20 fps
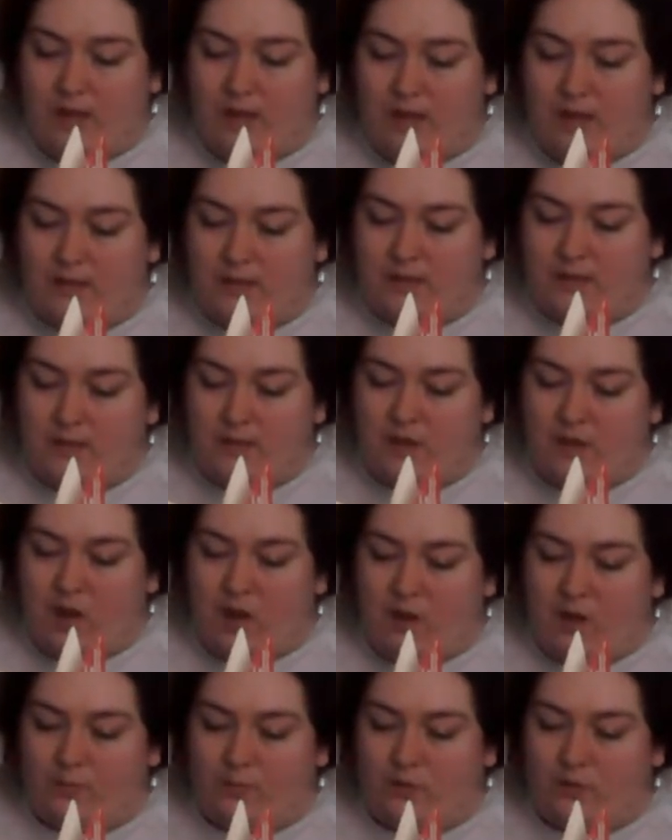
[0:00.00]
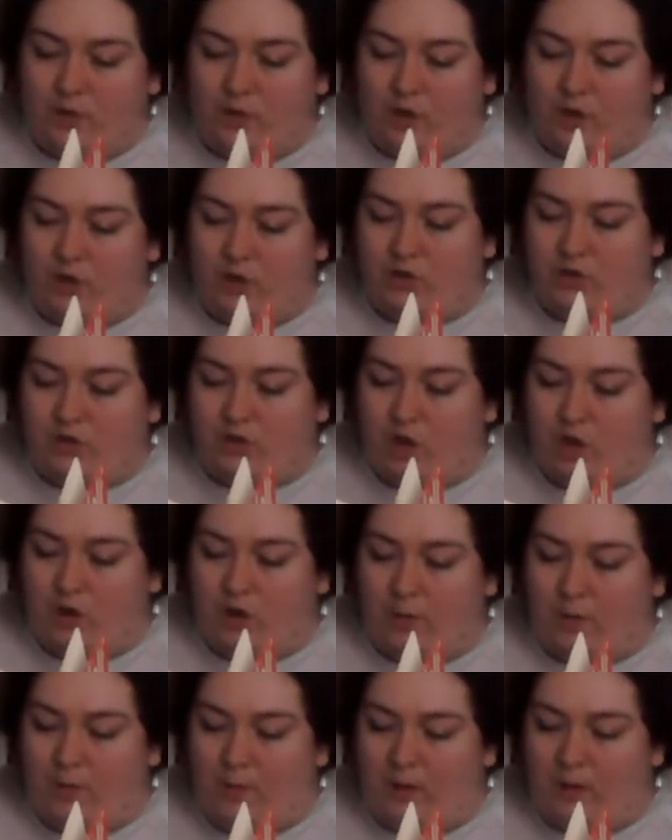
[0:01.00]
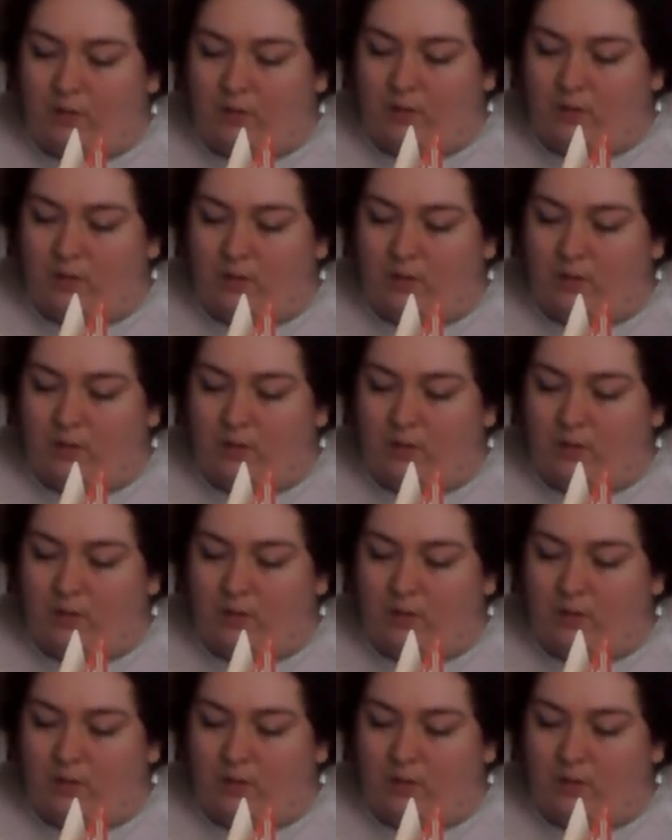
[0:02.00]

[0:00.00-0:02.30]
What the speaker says: is an obscure joke about